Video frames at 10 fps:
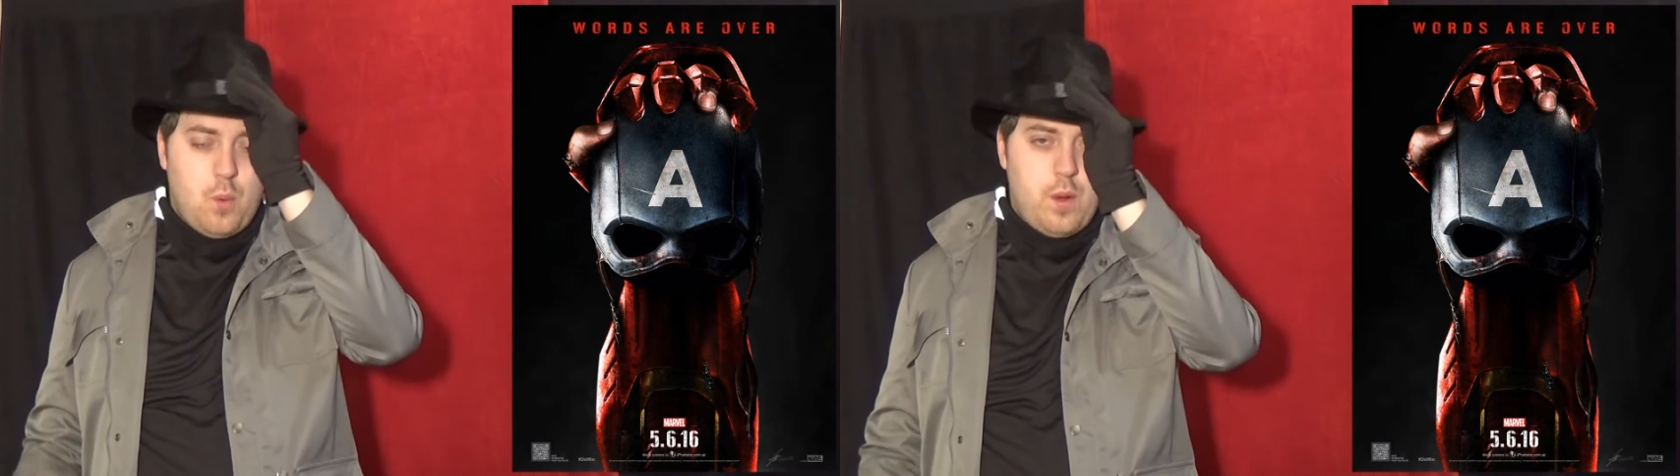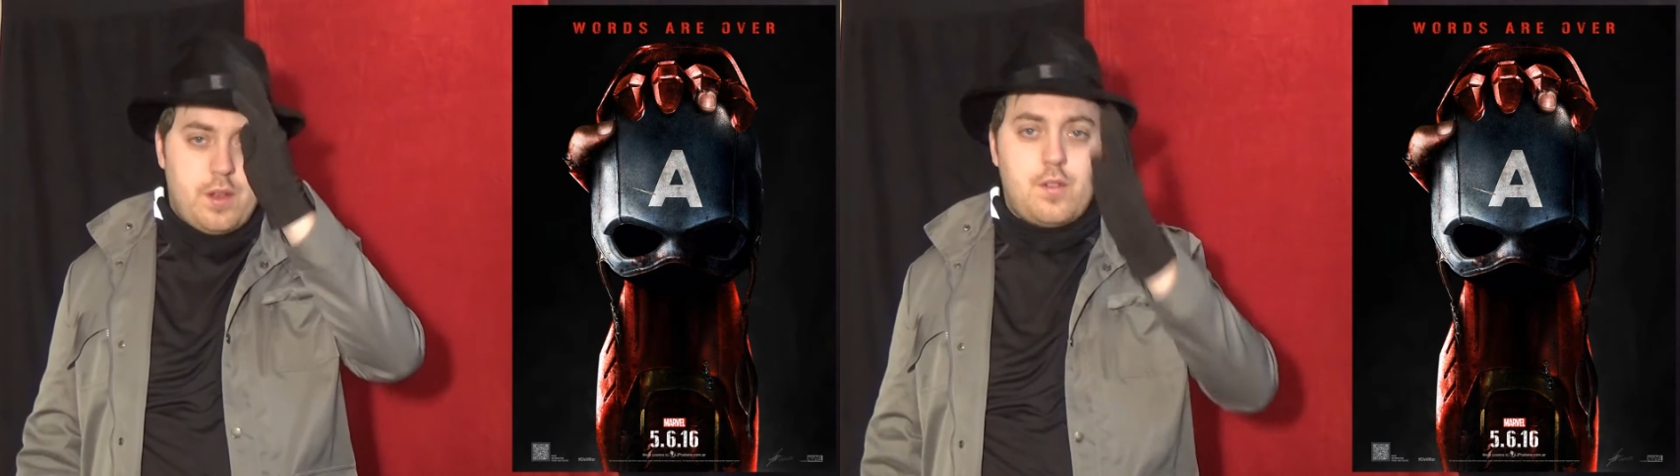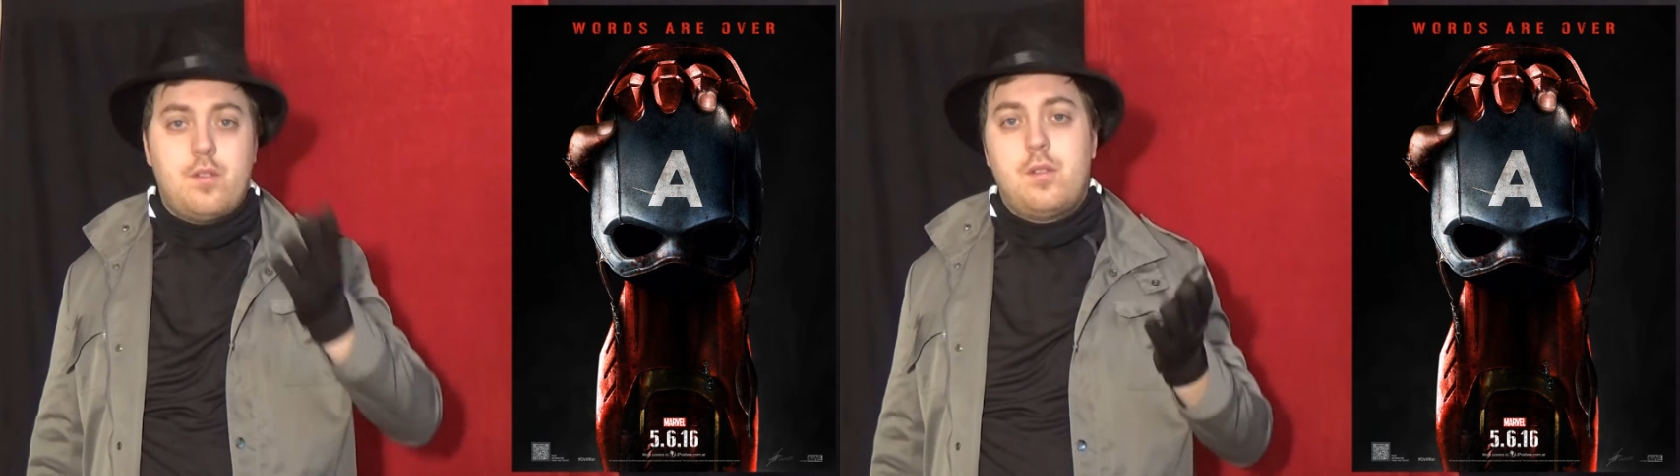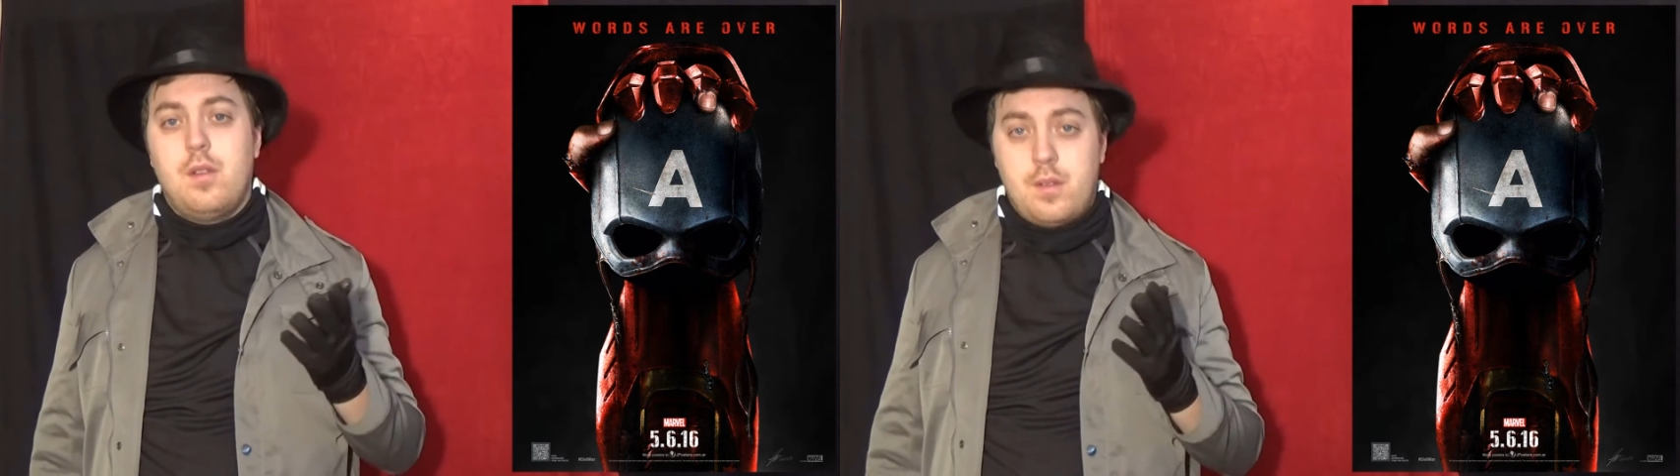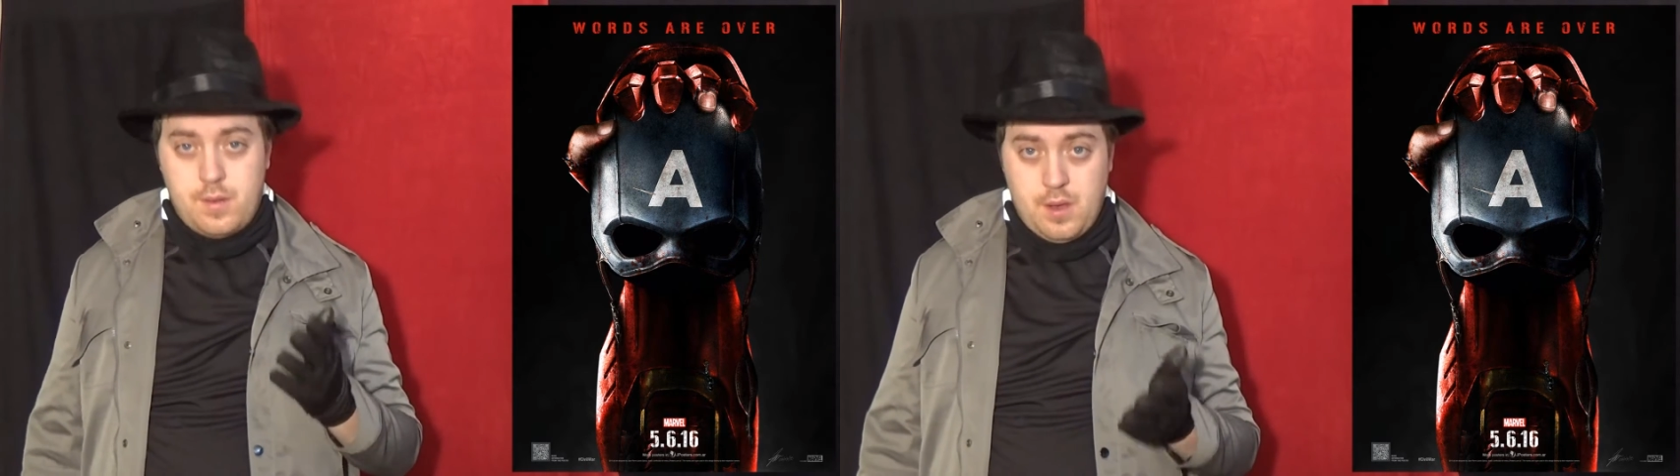which
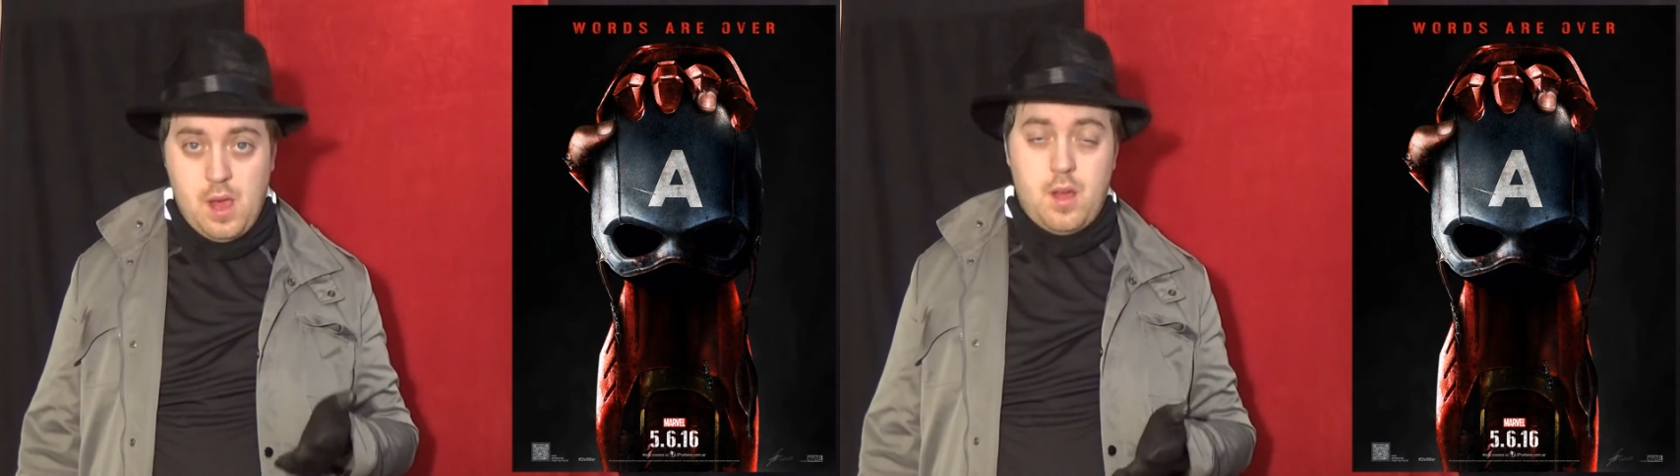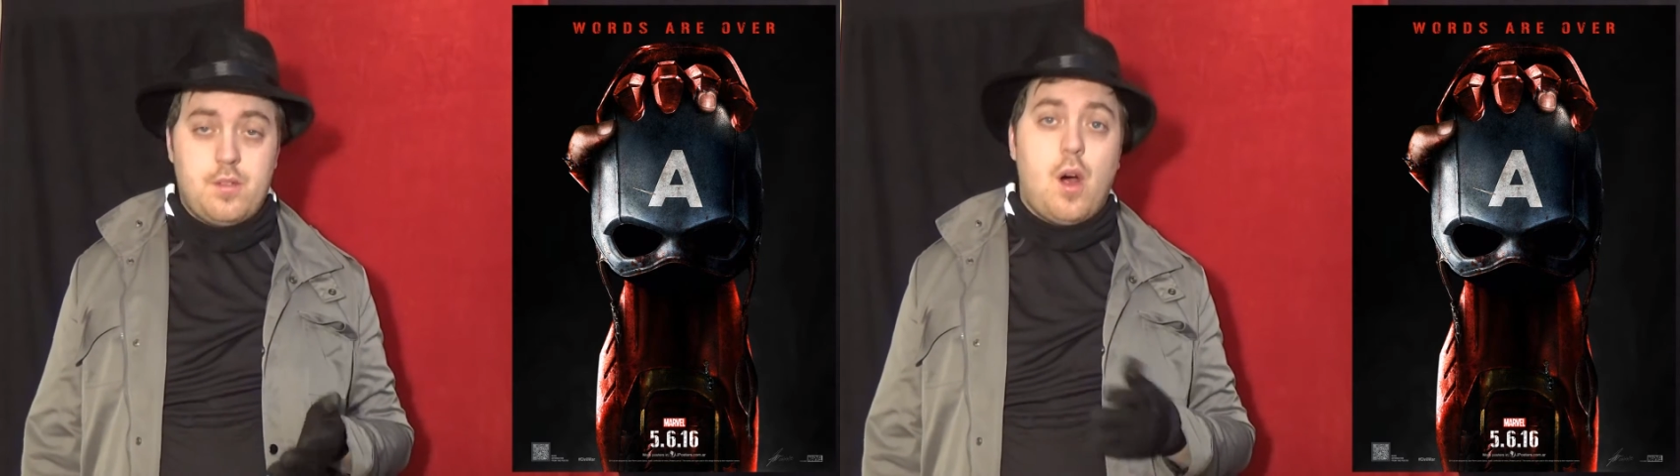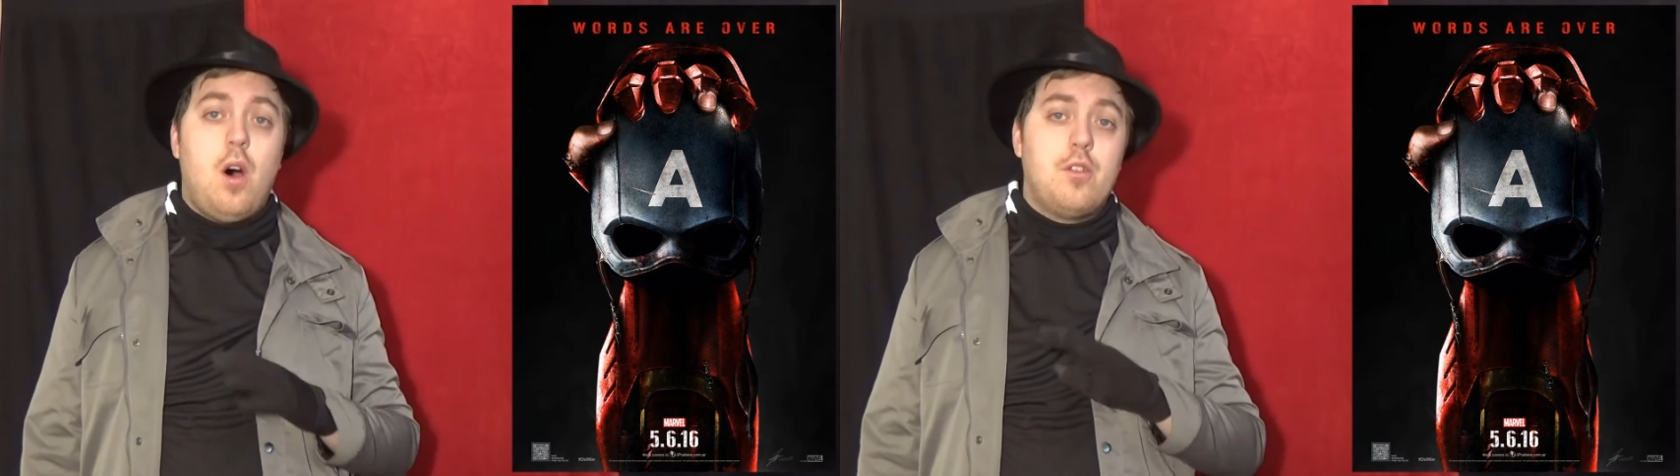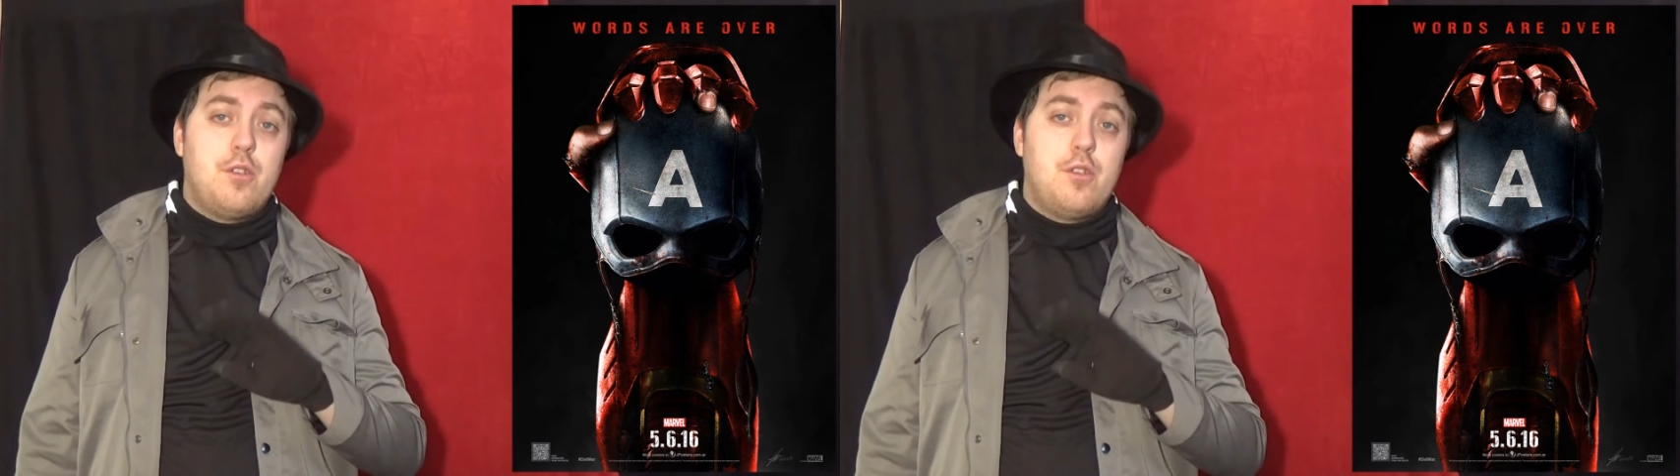tells all